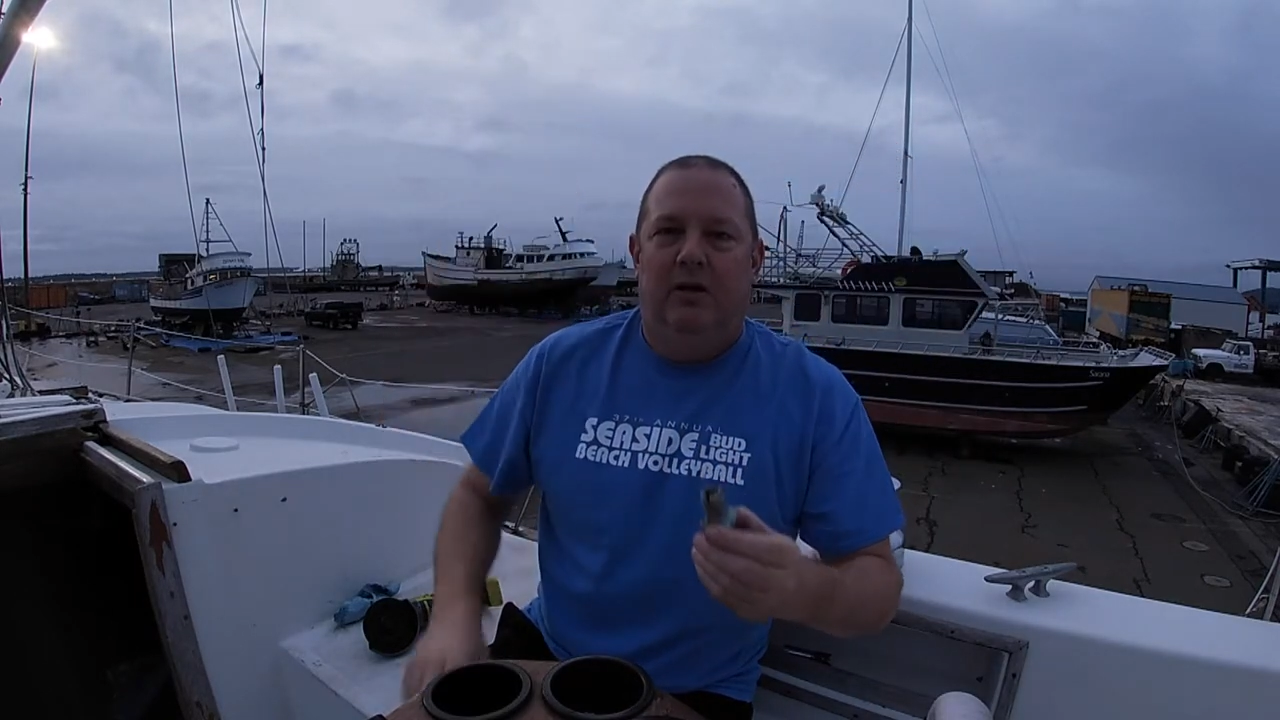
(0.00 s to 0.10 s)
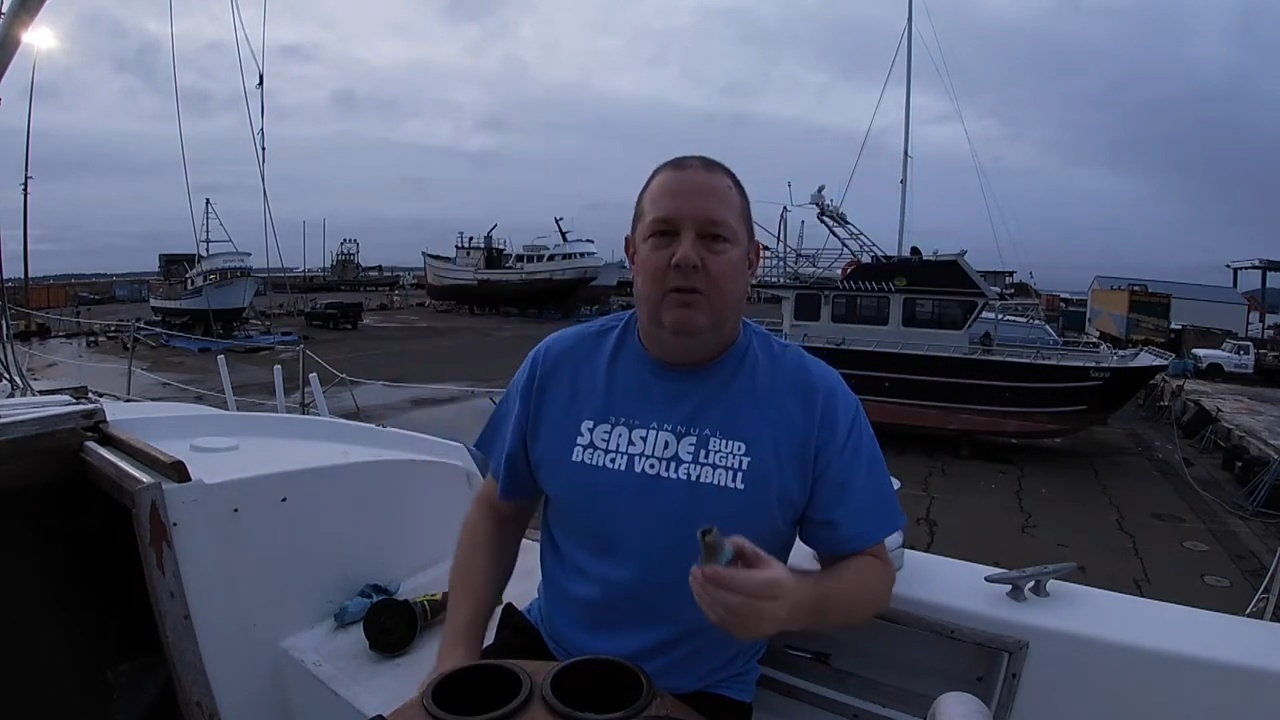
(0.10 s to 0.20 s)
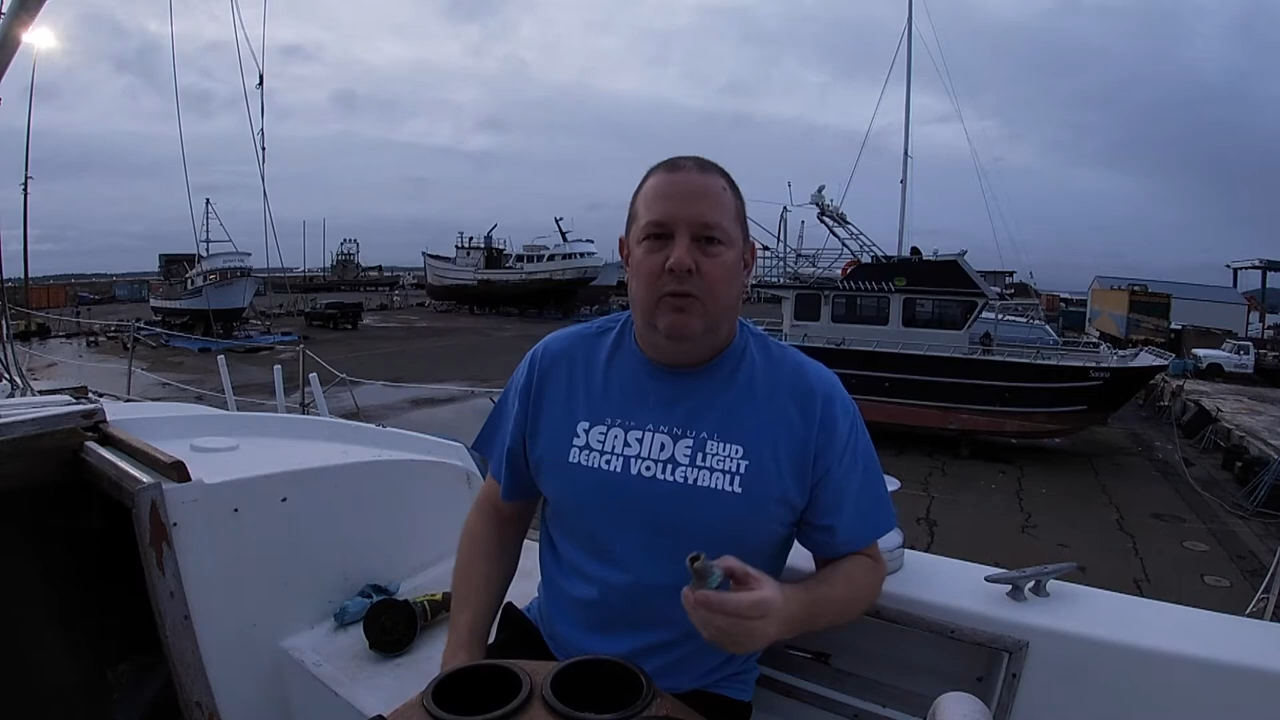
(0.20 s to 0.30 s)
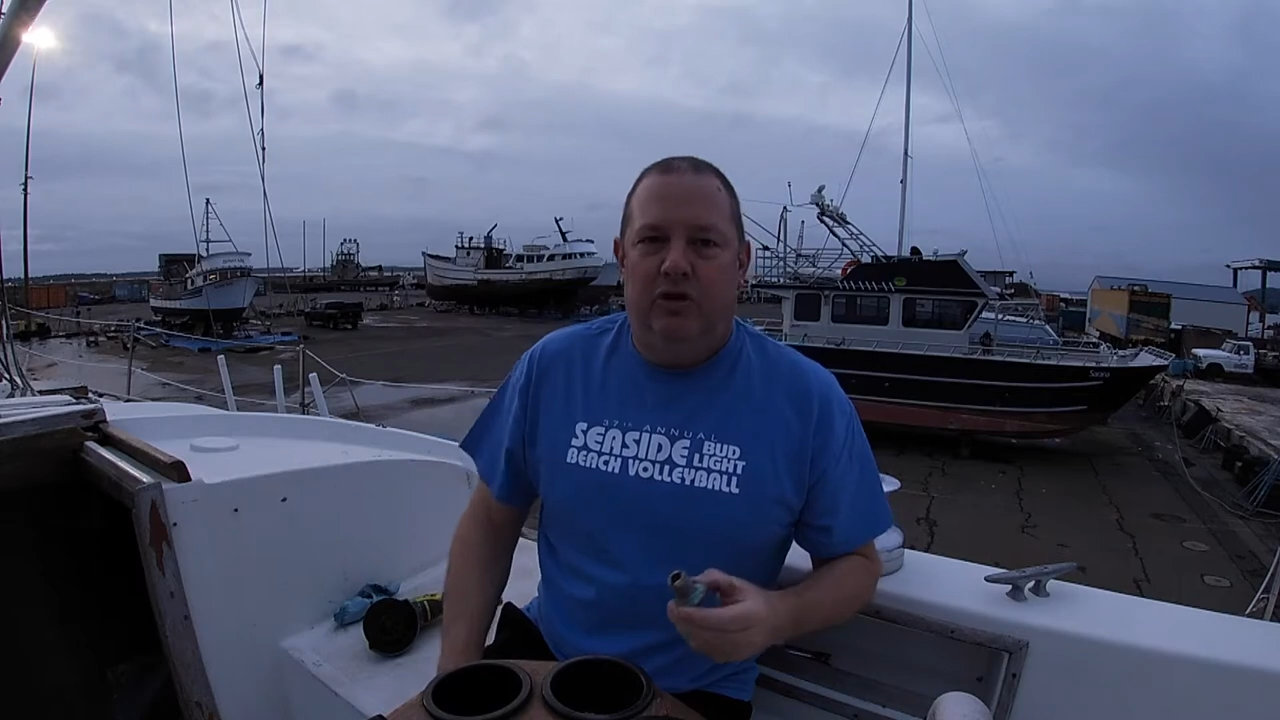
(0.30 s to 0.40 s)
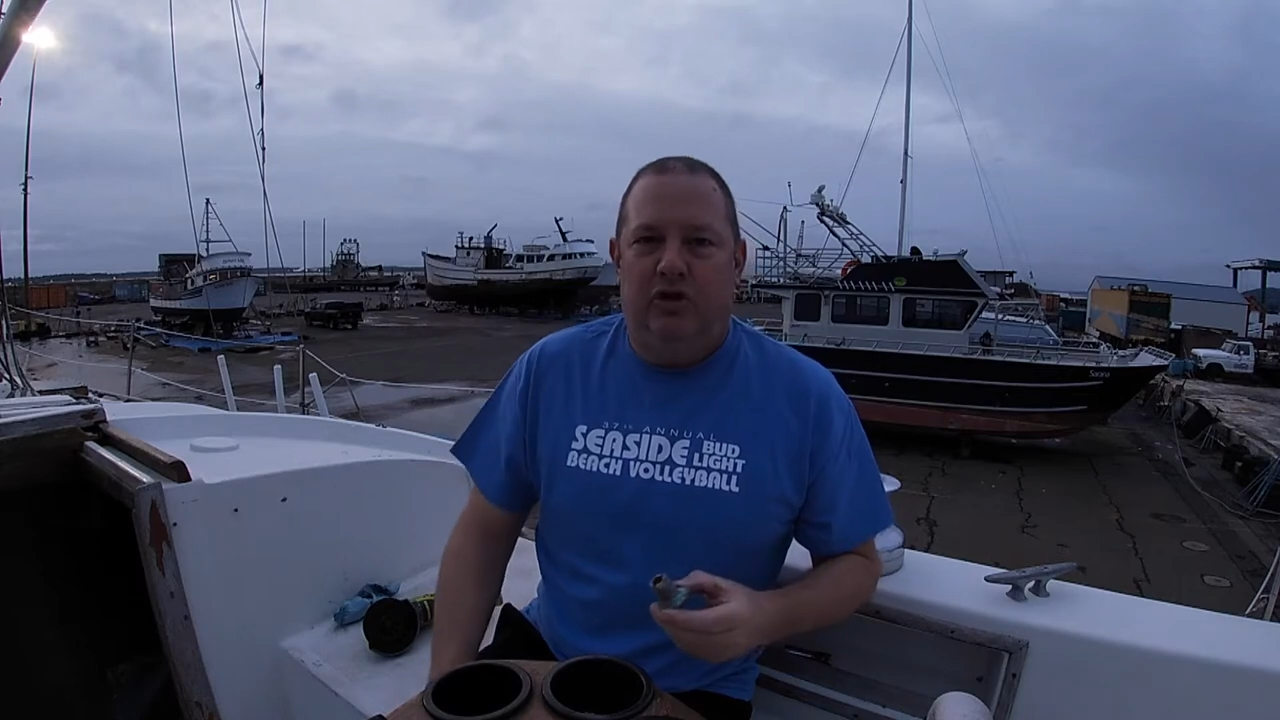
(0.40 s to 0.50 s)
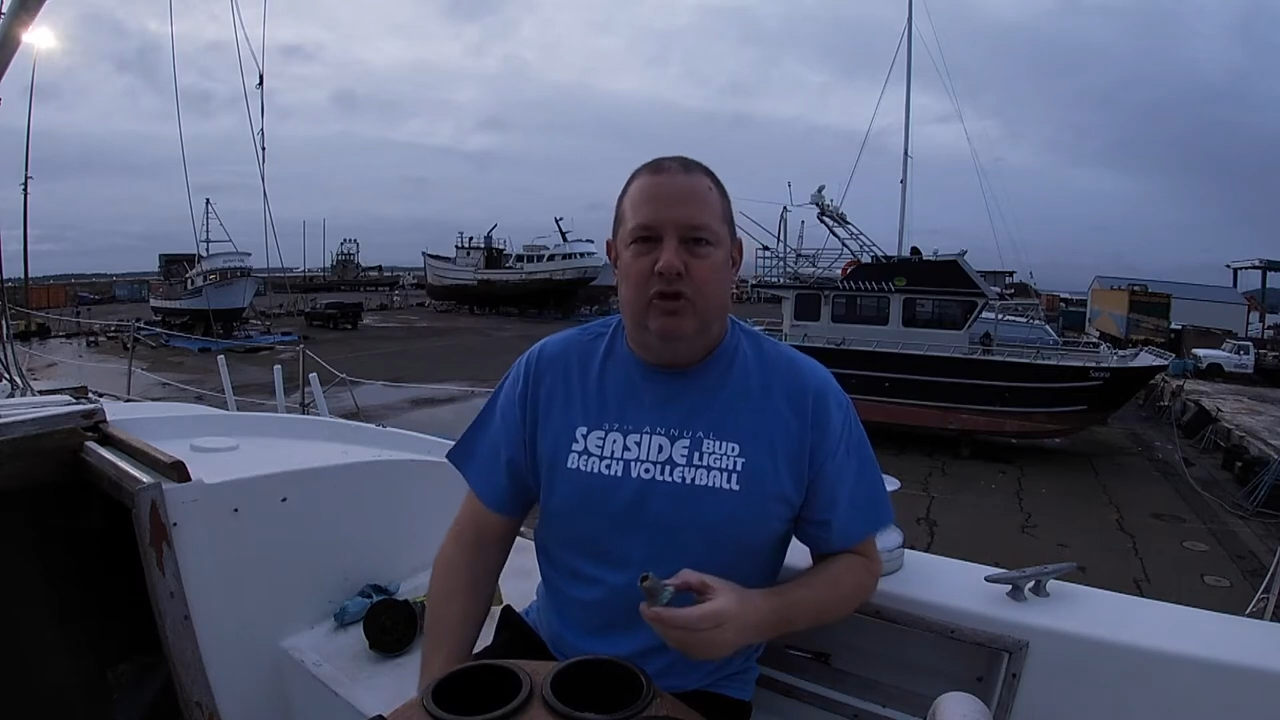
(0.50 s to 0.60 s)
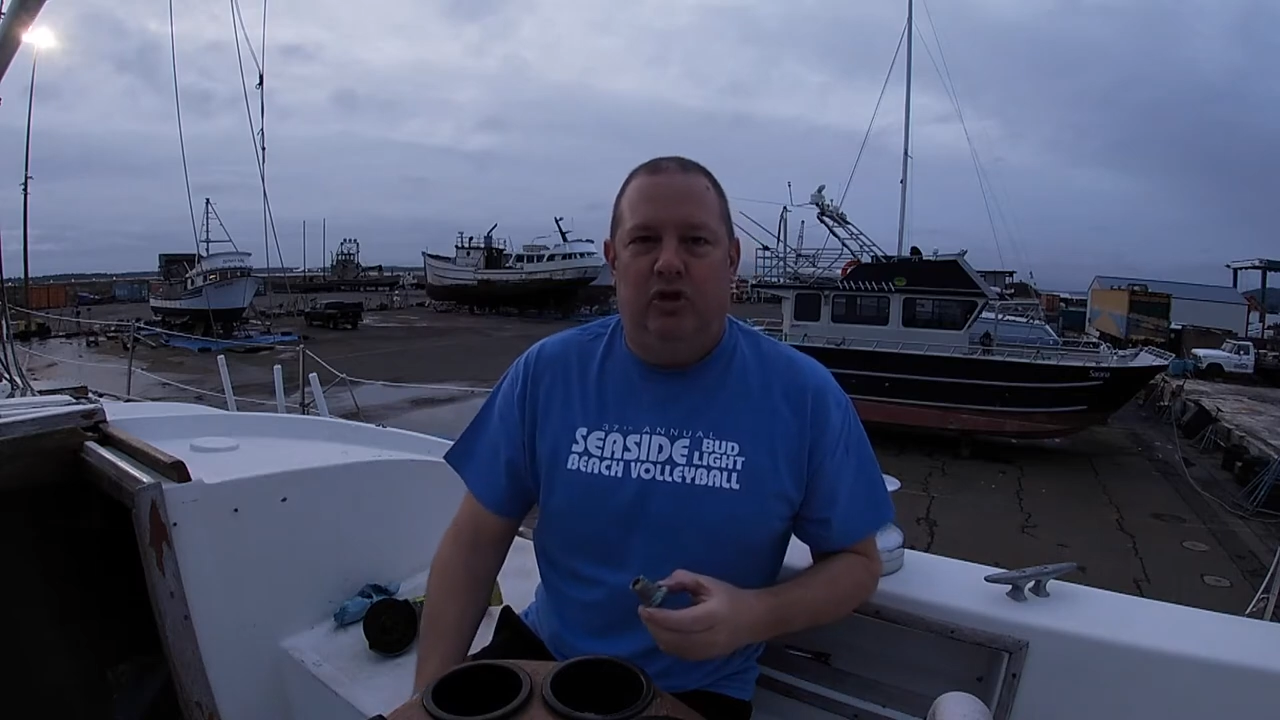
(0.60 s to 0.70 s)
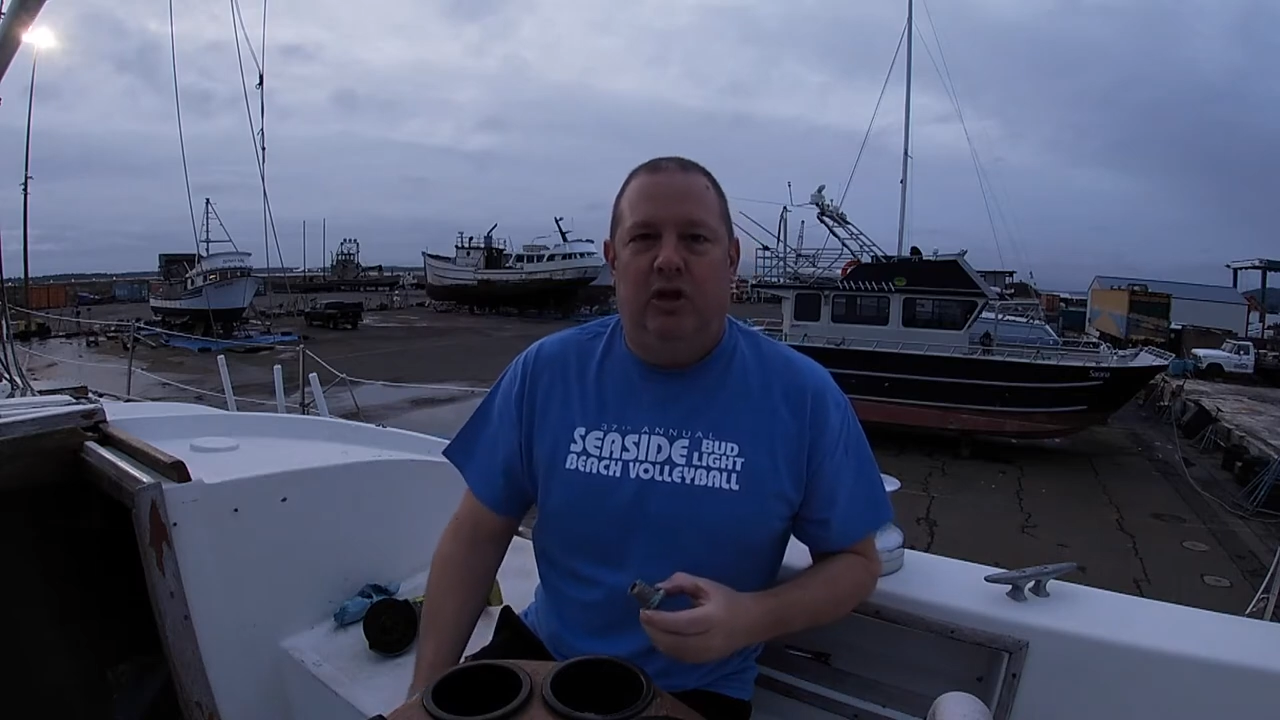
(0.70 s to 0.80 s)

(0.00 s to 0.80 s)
What you do